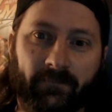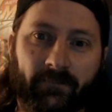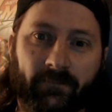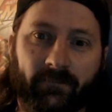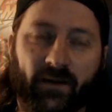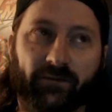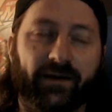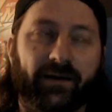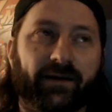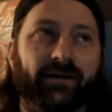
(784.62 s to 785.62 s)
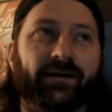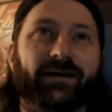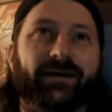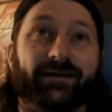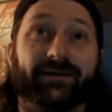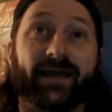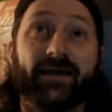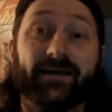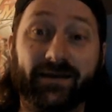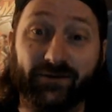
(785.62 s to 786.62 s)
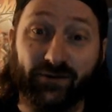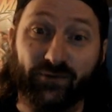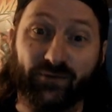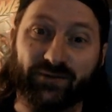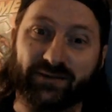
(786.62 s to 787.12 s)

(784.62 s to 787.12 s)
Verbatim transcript: okay, they can use him.